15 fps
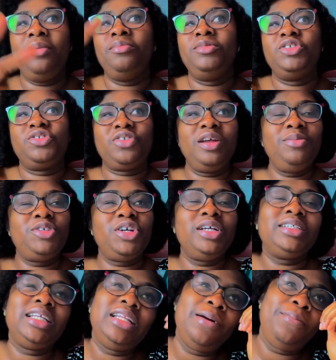
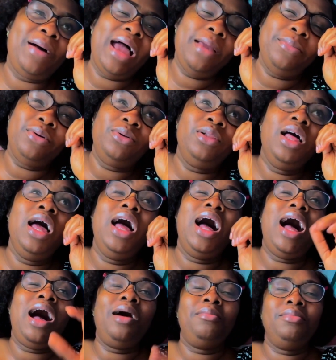scriptures in the Bible.
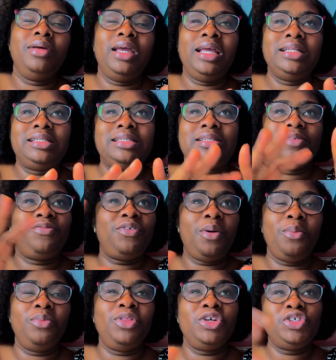It's
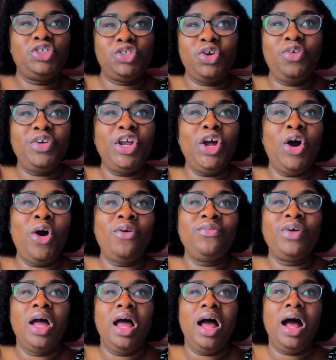from the story
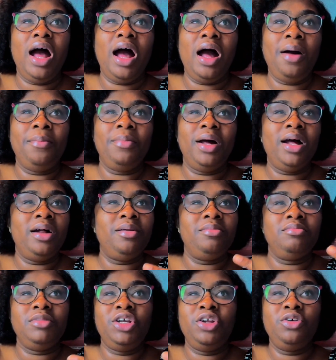of
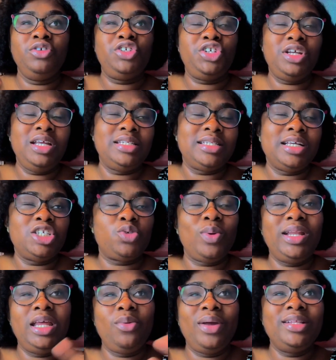Jesus
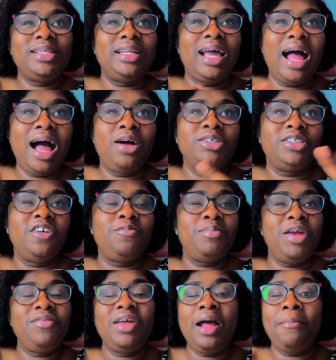when he went to the house of
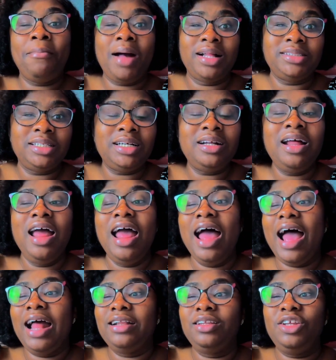Mary and Martha,
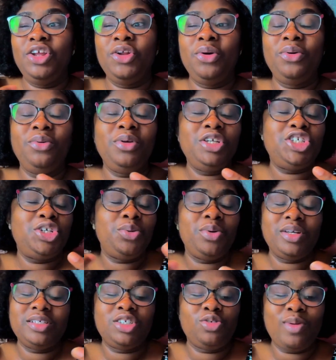and she
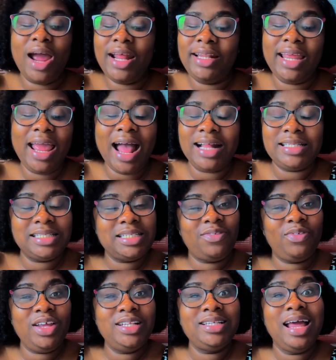was right there at his
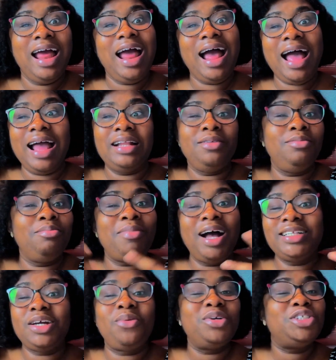feet, and
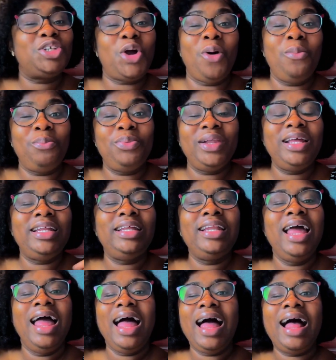Martha was
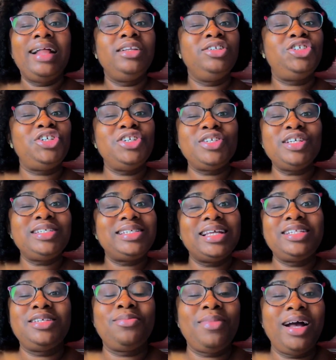complaining, and Jesus
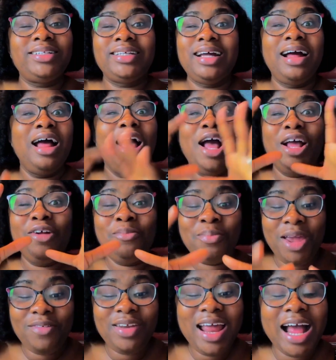said to Martha,
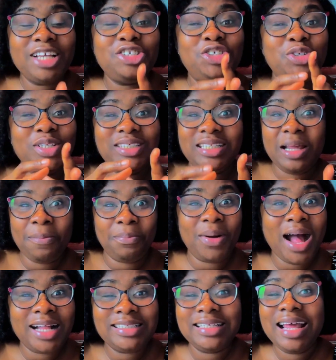Mary has chosen a
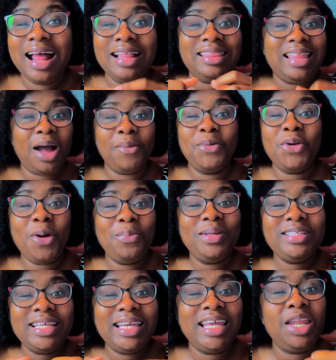path that will not be
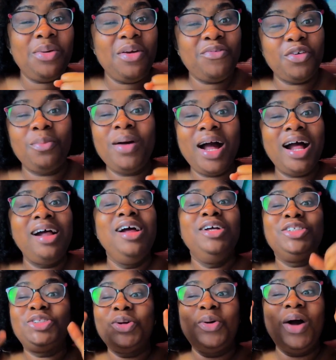taken away from her.
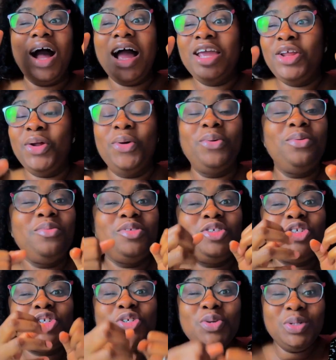So
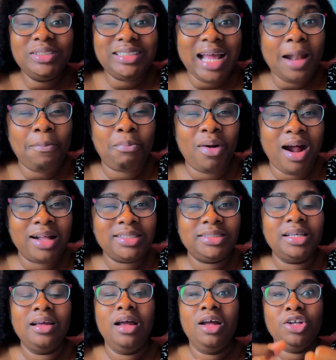choose that
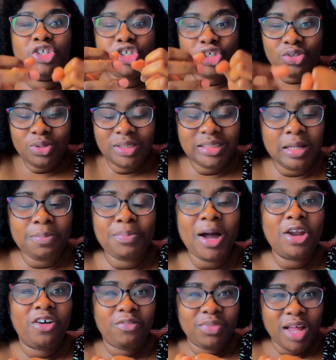path. Choose the
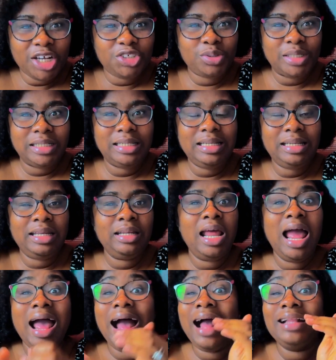part of natural healing.
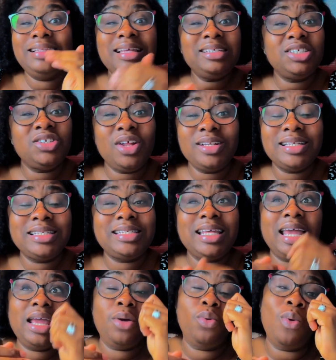And this is not to
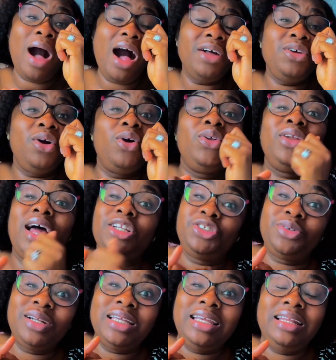say while you're on
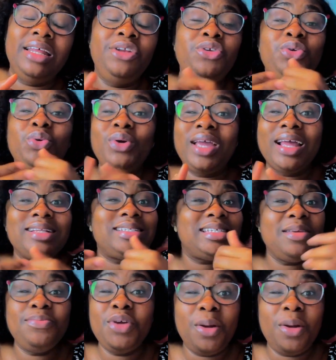natural healing, you can still be